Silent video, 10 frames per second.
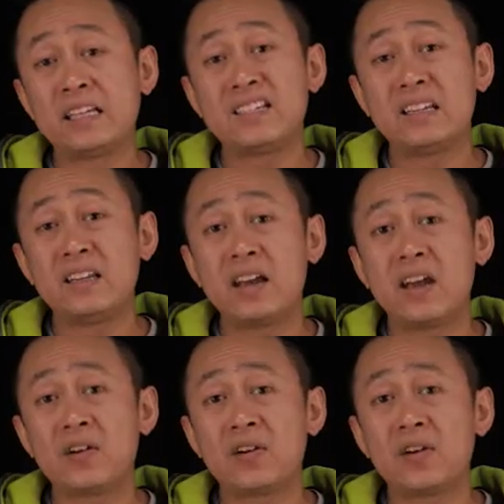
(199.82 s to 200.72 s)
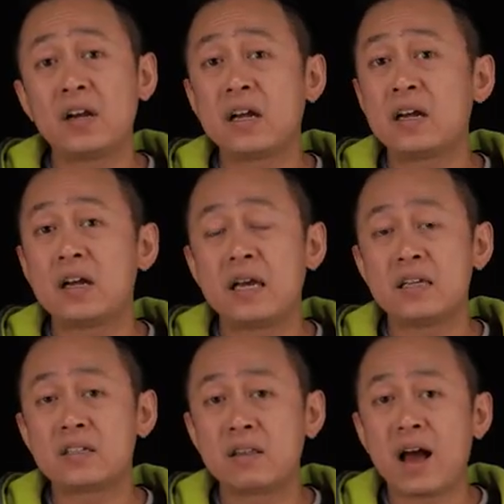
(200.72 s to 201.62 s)
this indicator
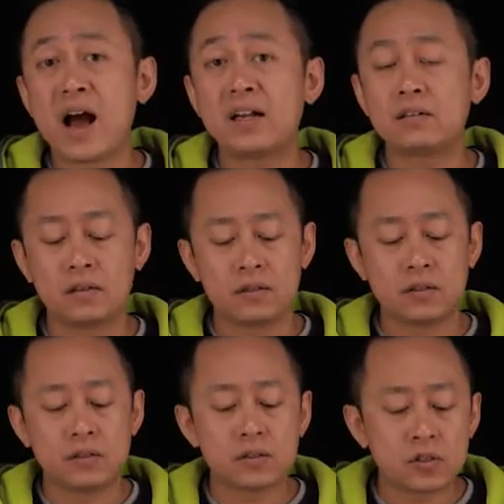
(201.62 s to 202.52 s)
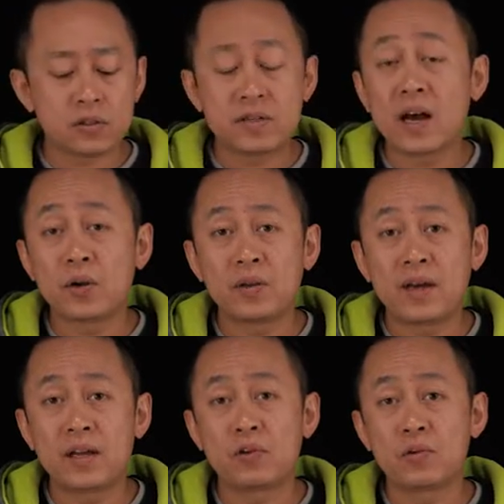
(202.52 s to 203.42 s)
is not to tell you
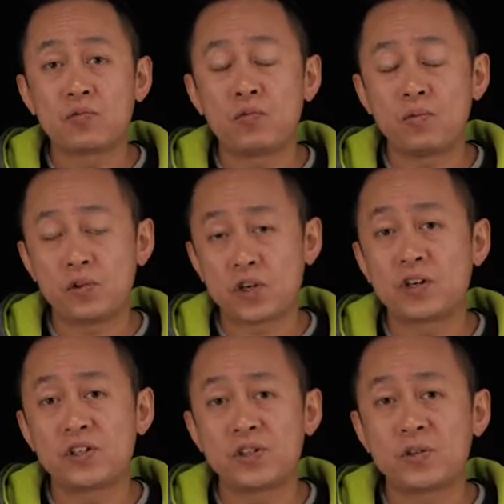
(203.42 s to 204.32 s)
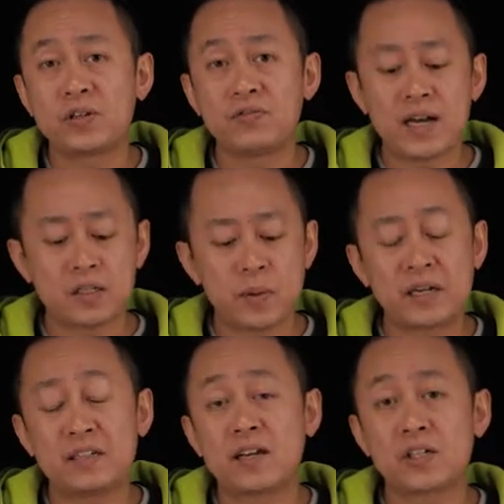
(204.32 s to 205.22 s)
that you're charging your device,
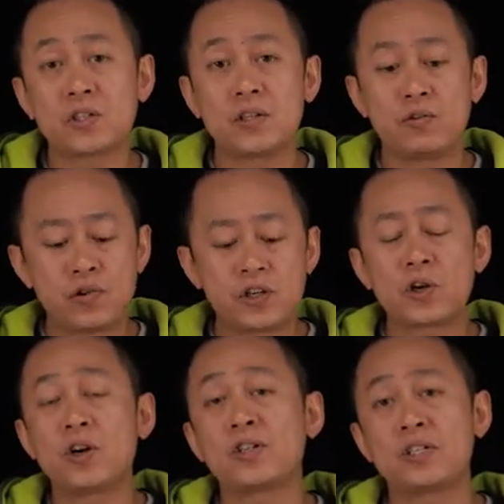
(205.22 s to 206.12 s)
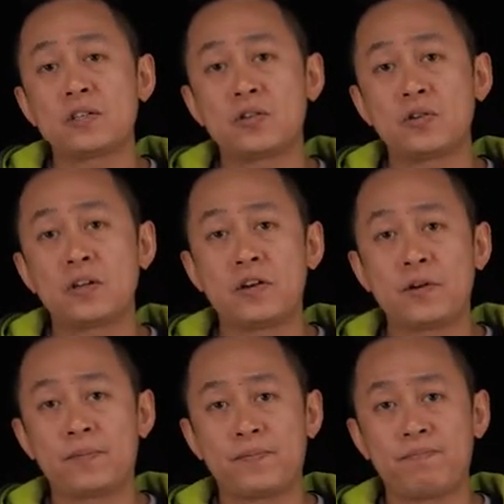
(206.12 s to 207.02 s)
but it's actually recharging this unit
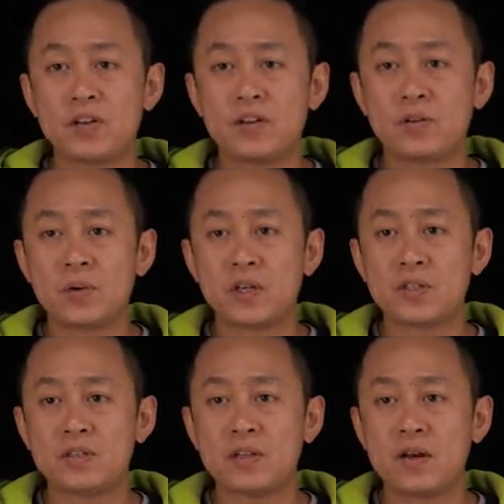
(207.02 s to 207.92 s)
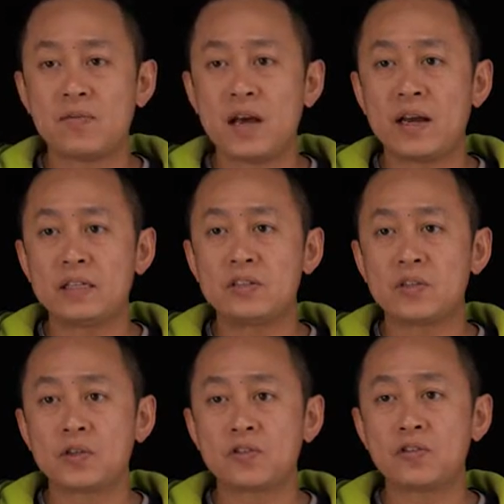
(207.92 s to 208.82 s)
here. Question 7, I
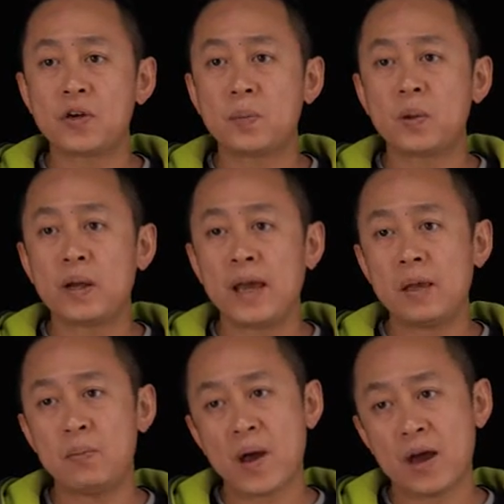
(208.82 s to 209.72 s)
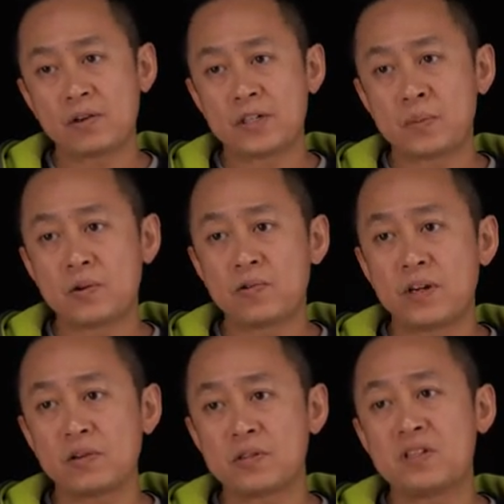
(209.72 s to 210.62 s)
insert AAA batteries, but the
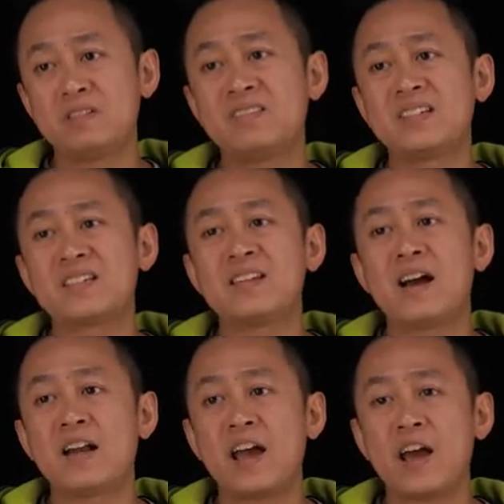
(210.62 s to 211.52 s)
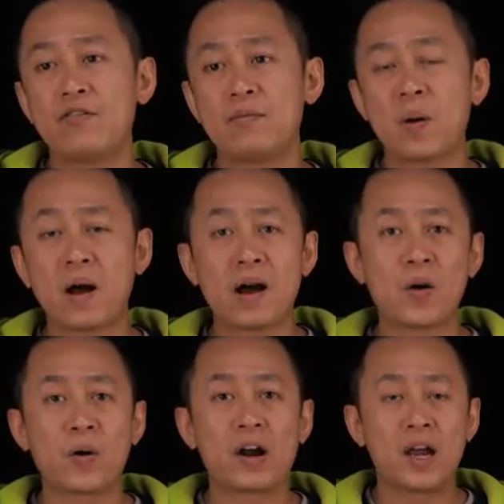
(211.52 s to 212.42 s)
radio still does not have
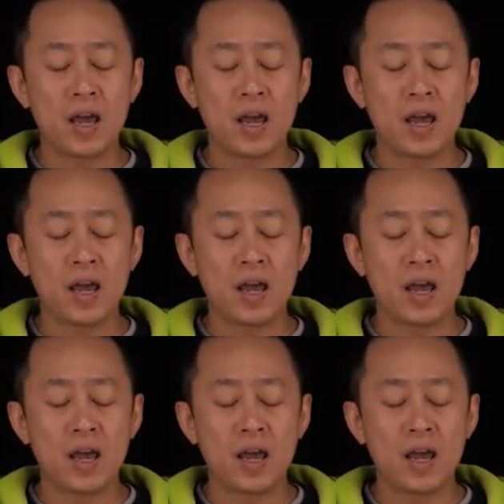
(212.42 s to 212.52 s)
power.